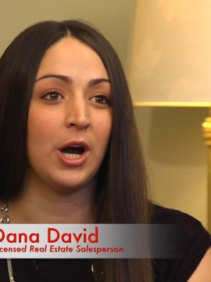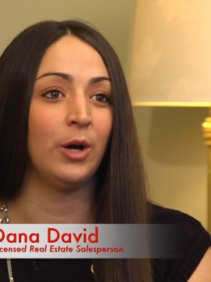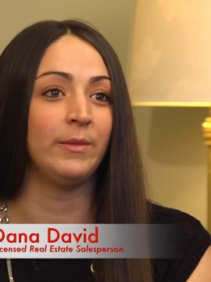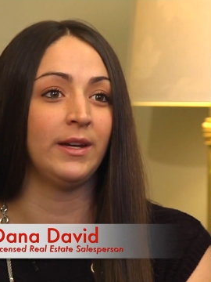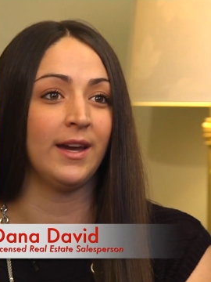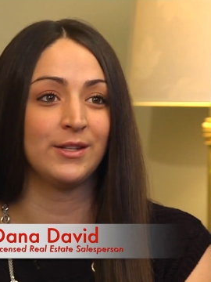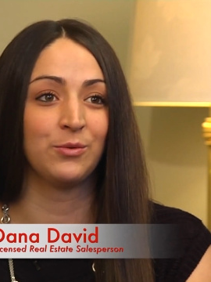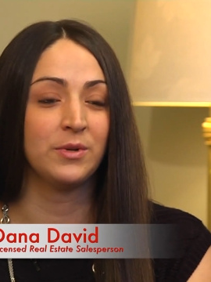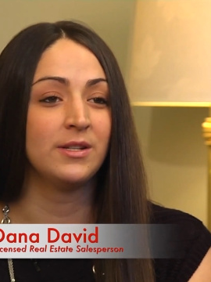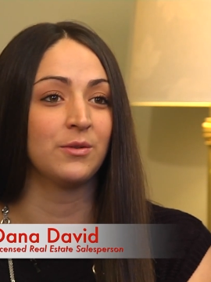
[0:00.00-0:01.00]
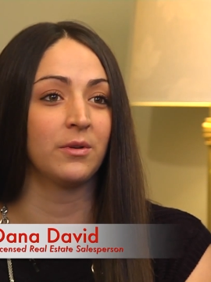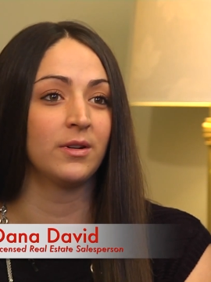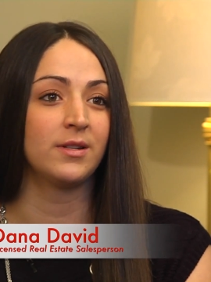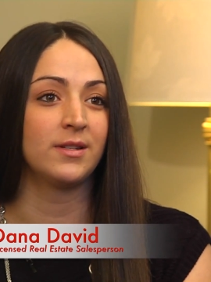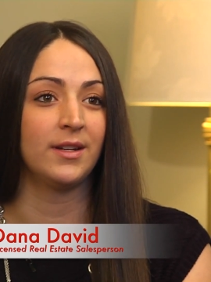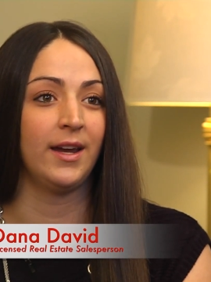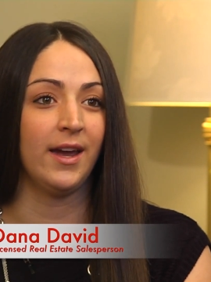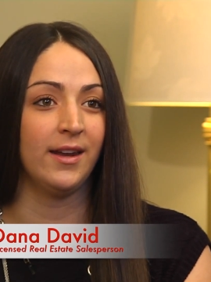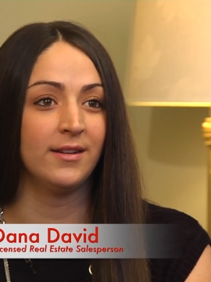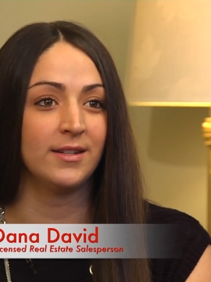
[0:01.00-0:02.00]
call me as a resource,
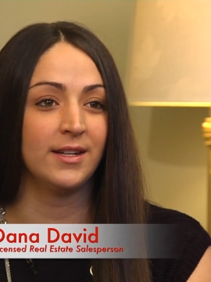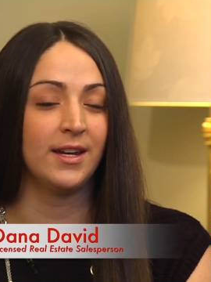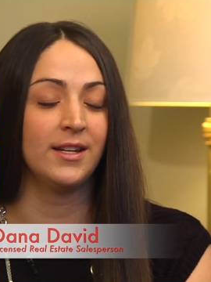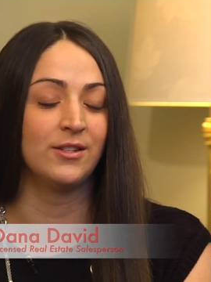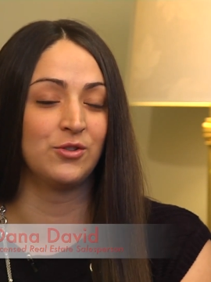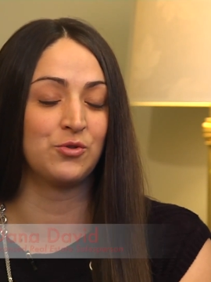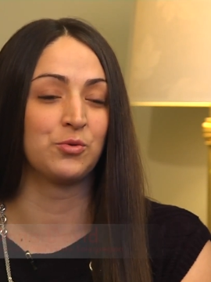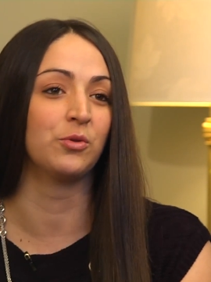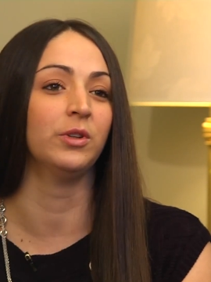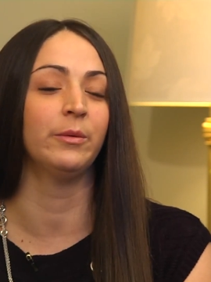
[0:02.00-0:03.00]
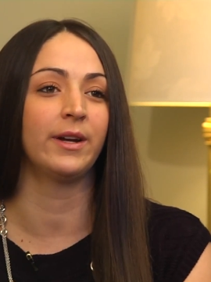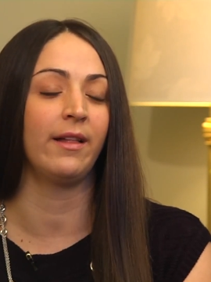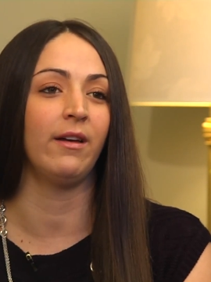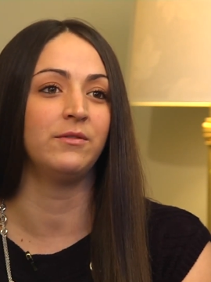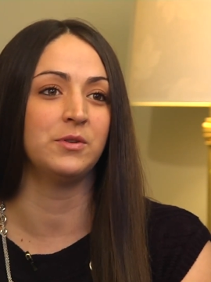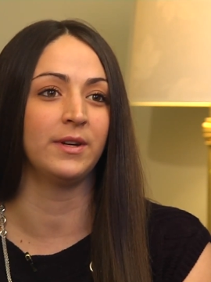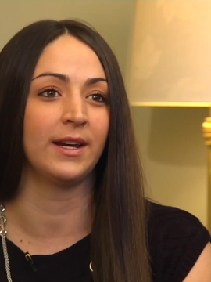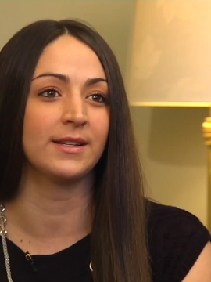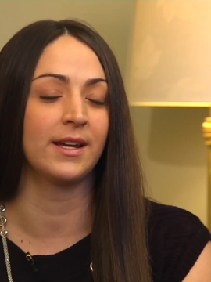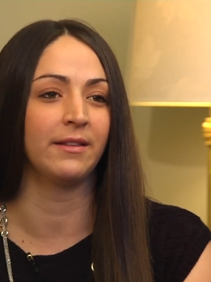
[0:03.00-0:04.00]
and it's truly what I love
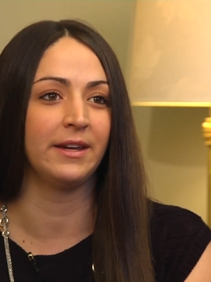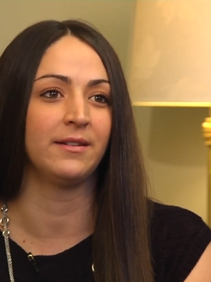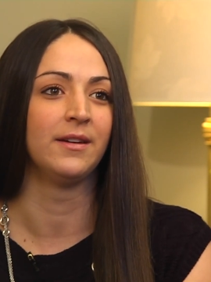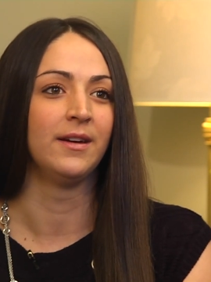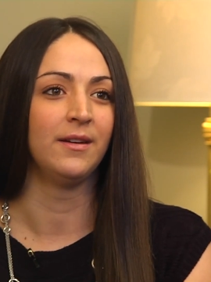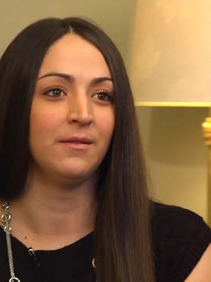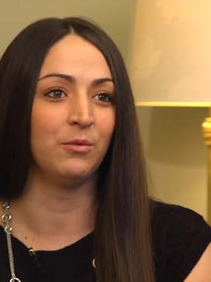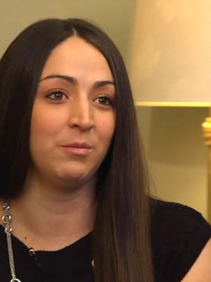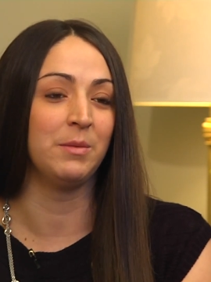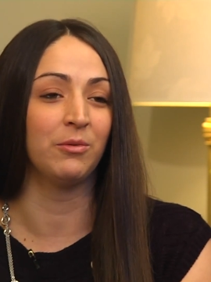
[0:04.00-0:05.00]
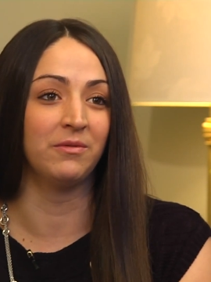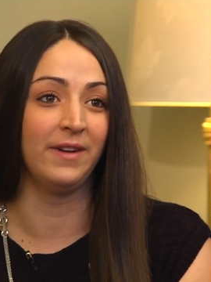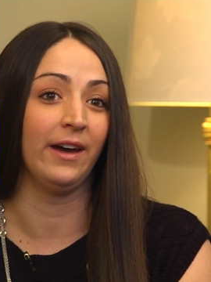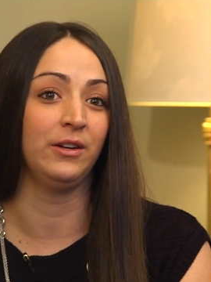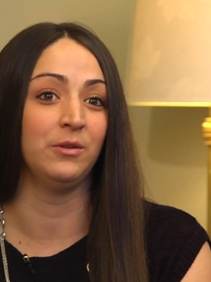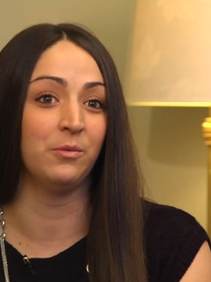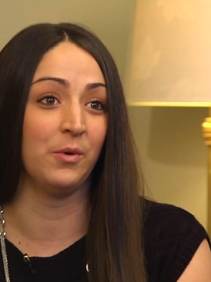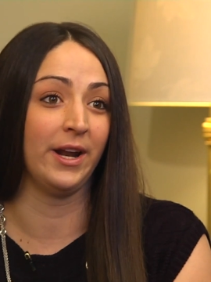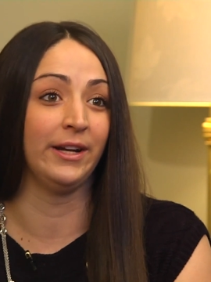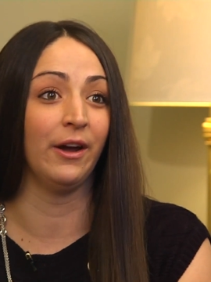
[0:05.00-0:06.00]
doing because I like when people value
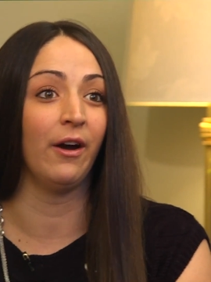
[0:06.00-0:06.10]
what I